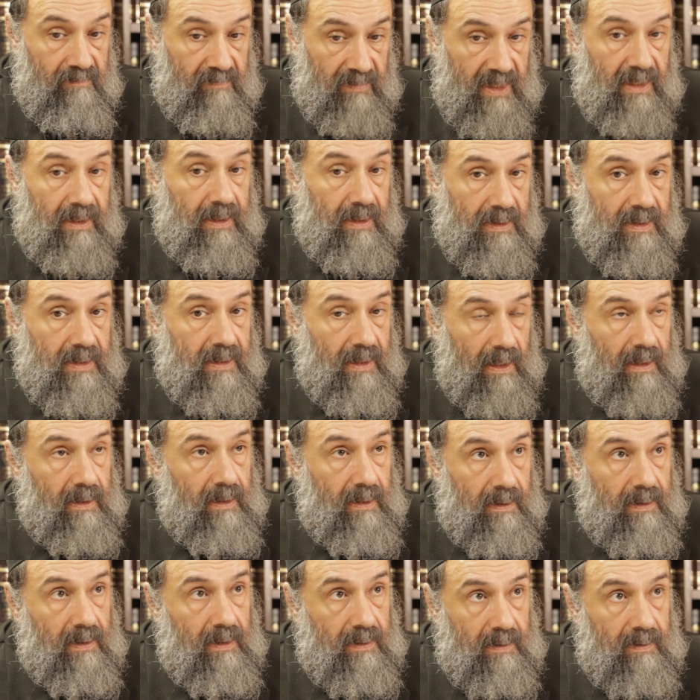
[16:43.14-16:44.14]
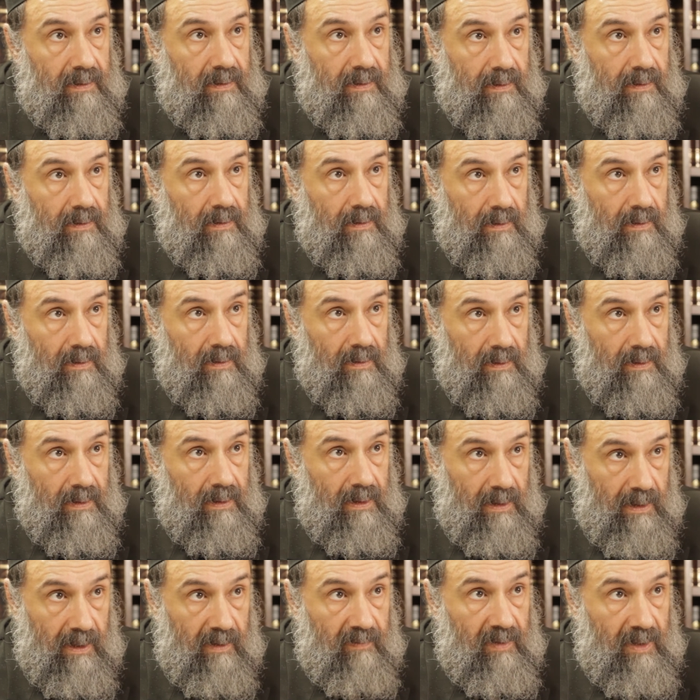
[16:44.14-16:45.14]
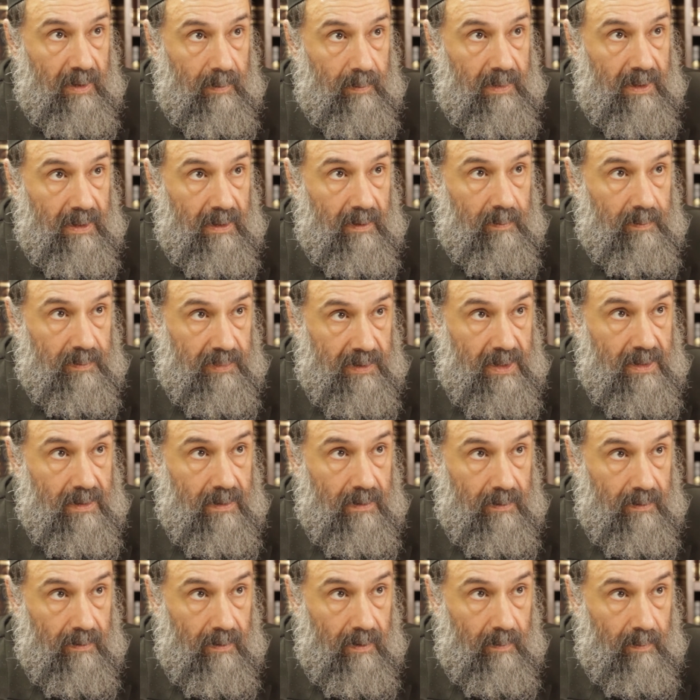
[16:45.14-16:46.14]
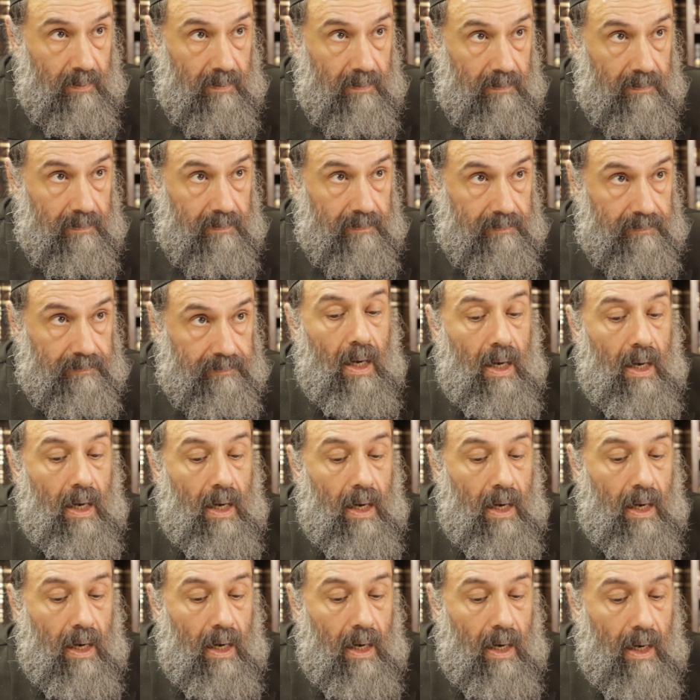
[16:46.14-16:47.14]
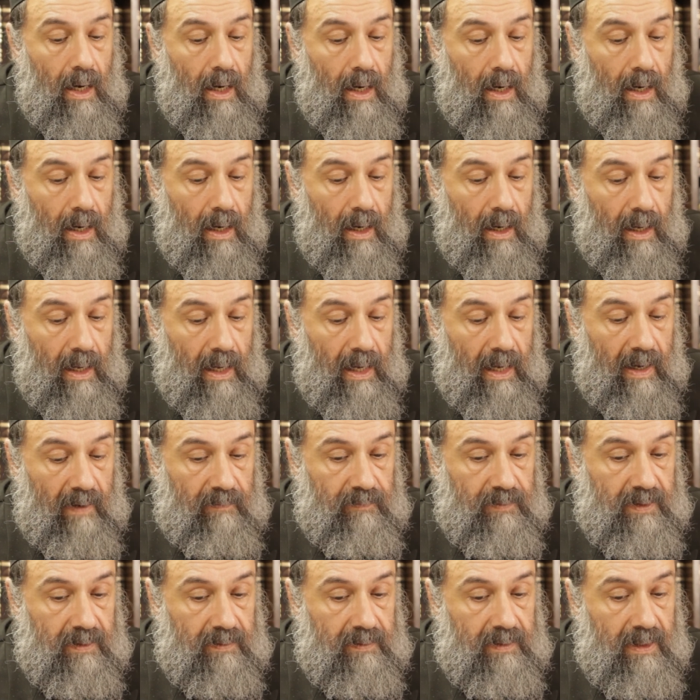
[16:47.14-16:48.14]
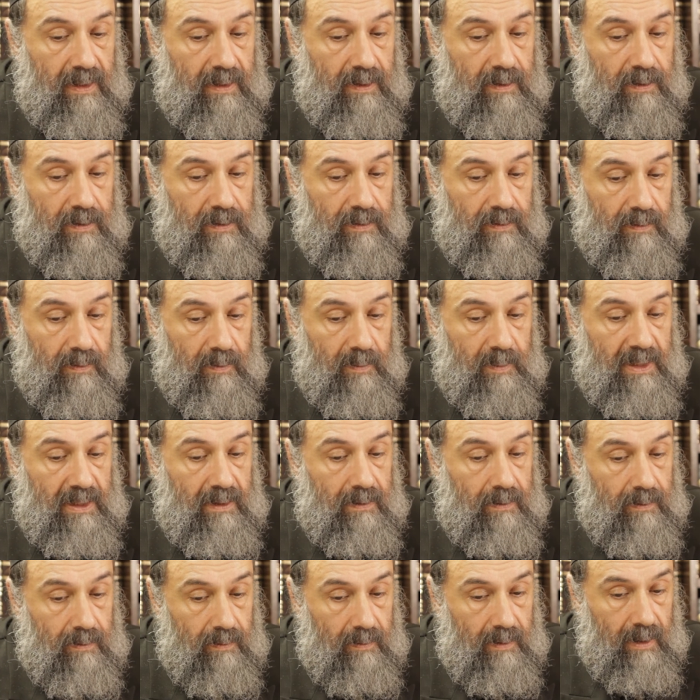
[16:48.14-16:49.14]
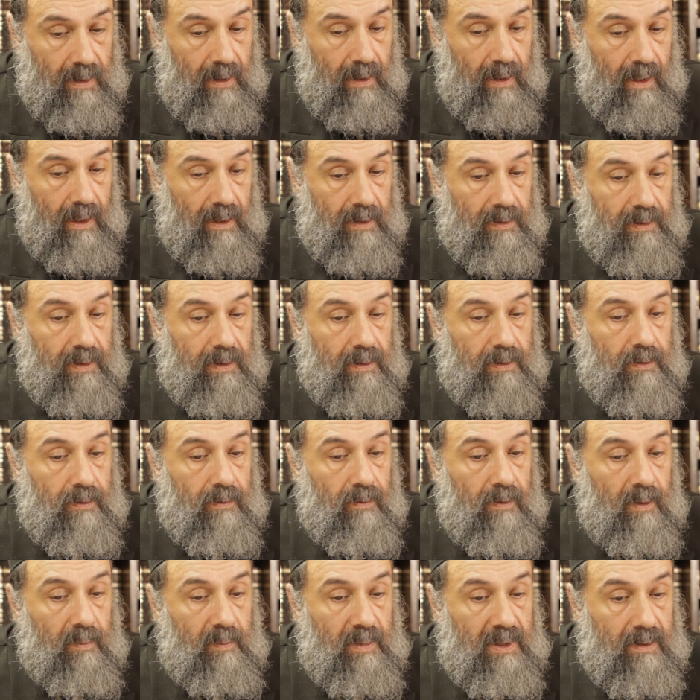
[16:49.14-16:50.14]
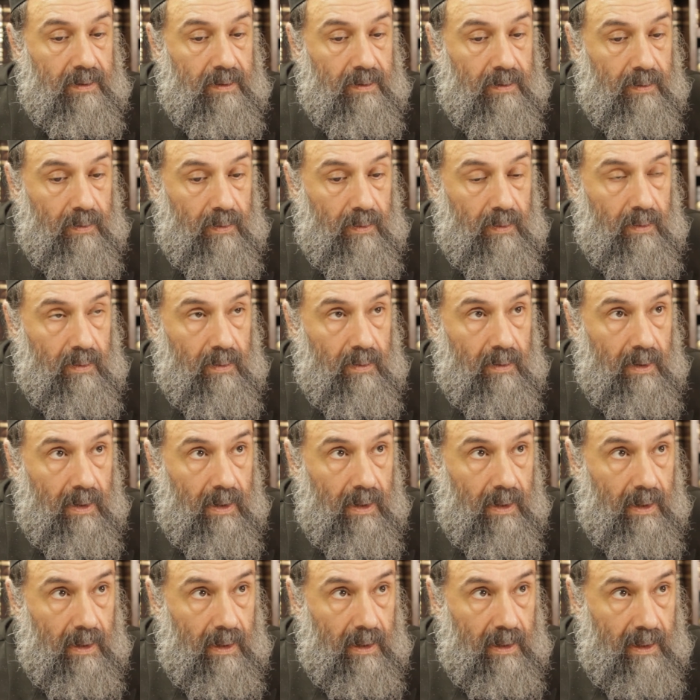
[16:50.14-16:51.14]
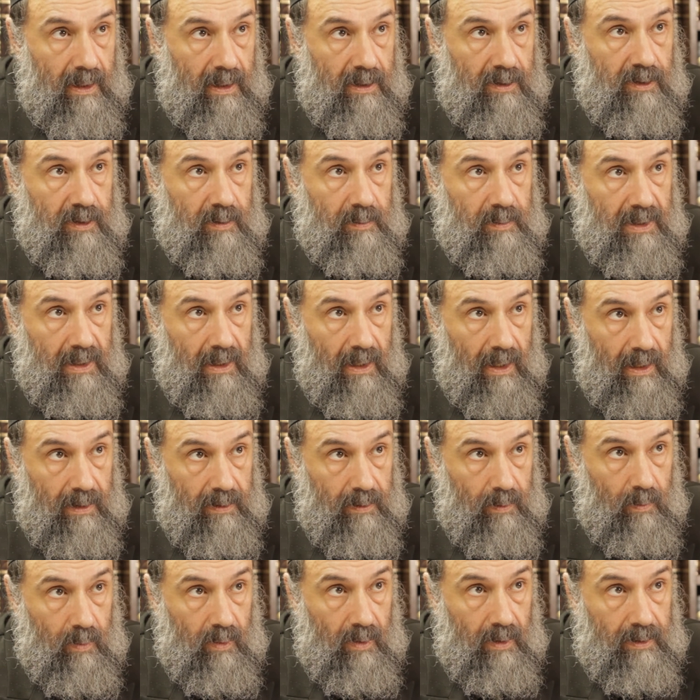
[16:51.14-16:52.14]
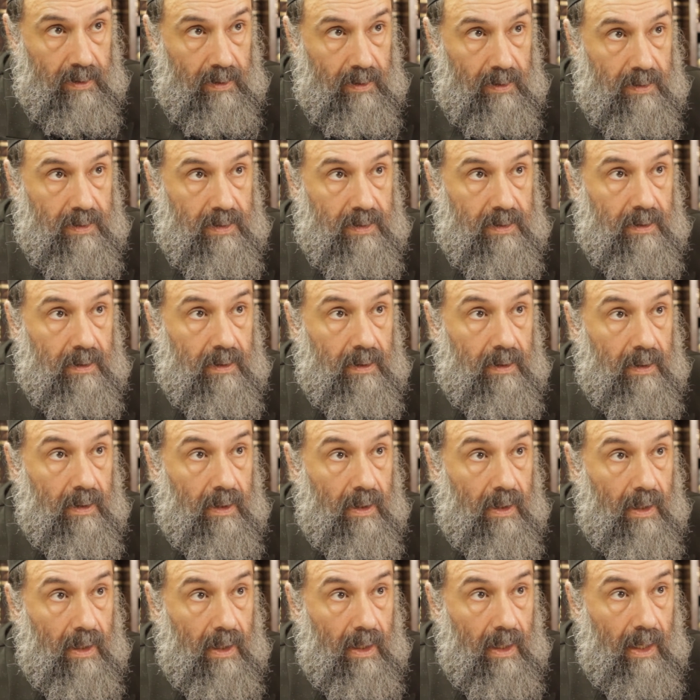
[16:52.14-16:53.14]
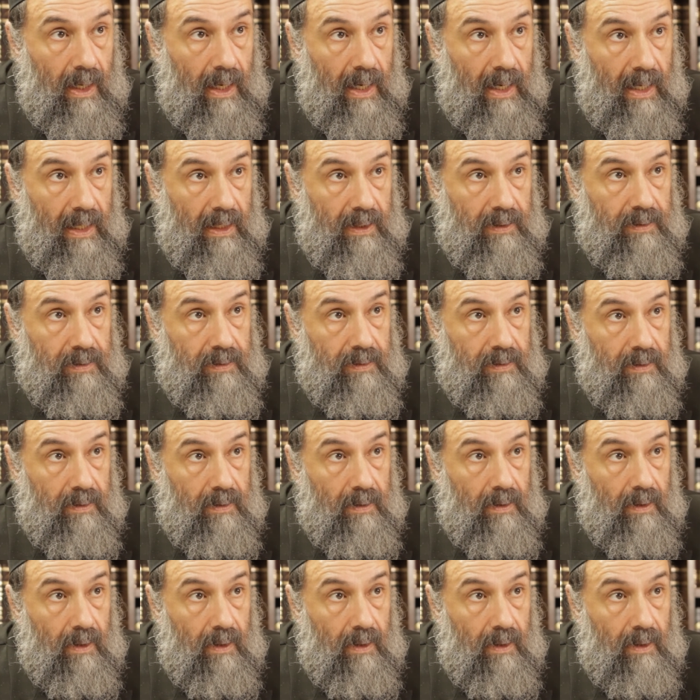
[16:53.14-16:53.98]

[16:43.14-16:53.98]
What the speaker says: decided that they're giving me a prison term. After they threw me into a car, they took me to KGB headquarters, and